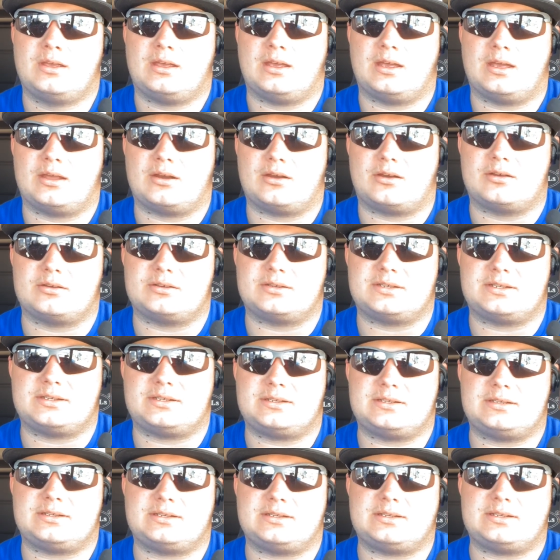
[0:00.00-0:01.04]
and our
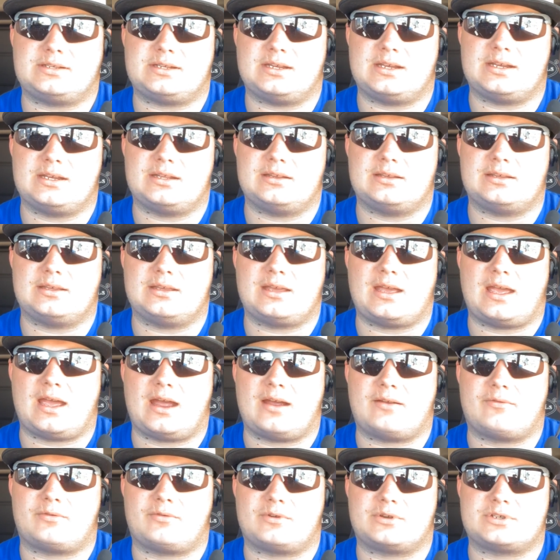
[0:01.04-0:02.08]
daily
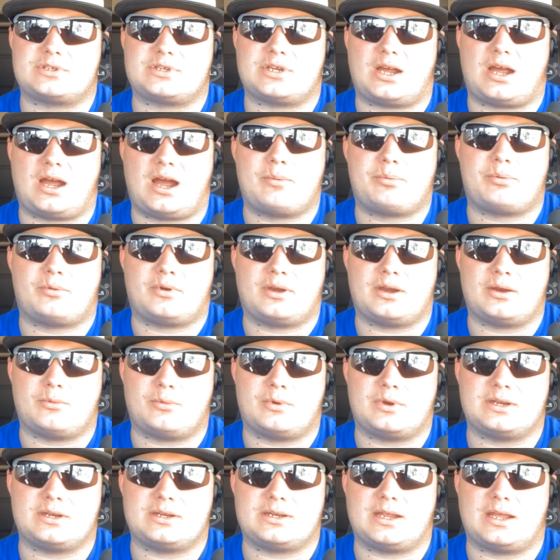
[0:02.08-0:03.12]
average to operate
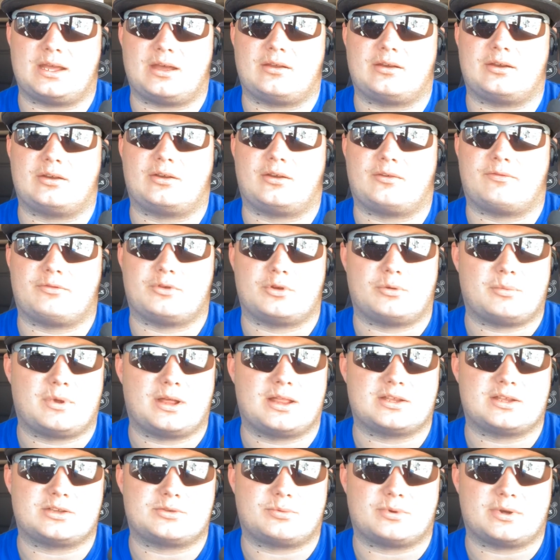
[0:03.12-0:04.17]
went down, and our fuel
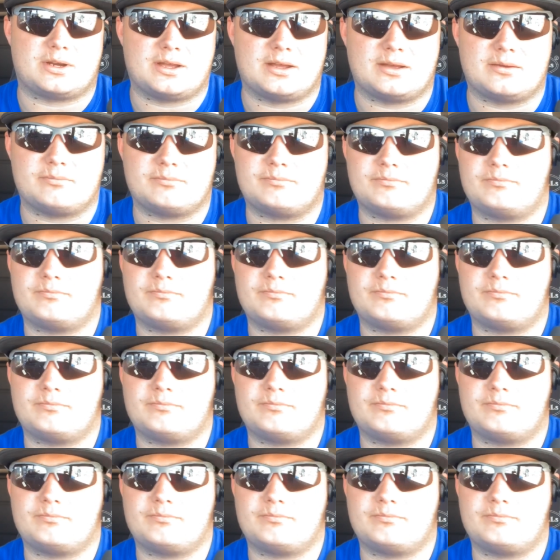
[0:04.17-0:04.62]
mileage went up.